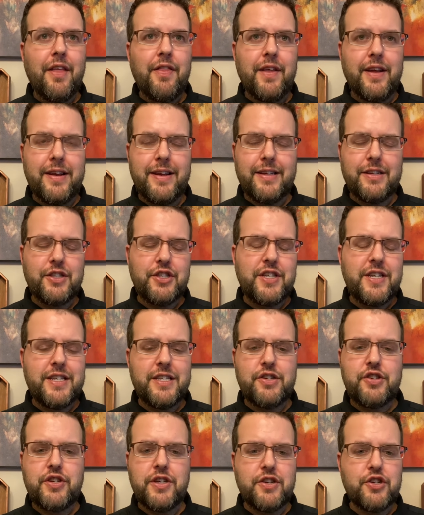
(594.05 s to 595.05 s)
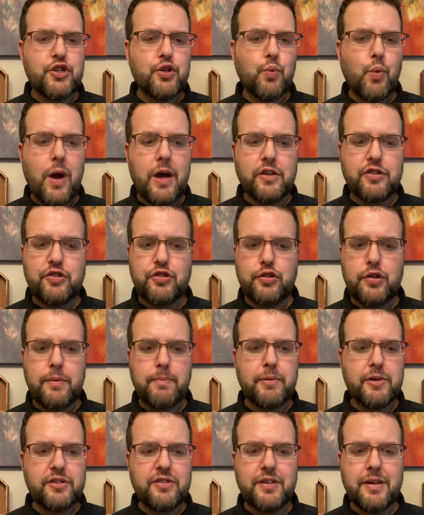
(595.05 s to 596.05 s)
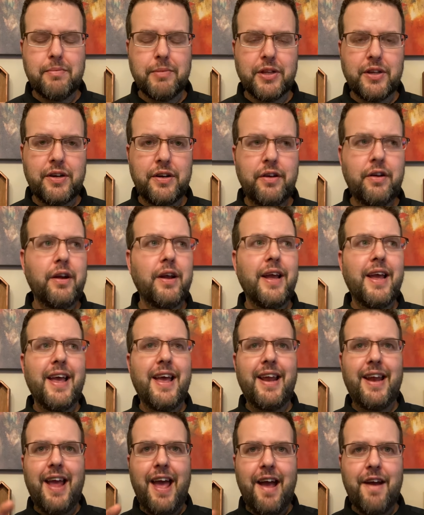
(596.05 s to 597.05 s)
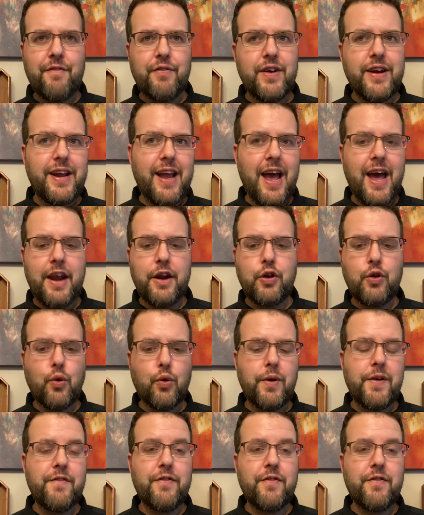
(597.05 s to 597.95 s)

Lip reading: Then Ingenious Ginger, while super similar in every category,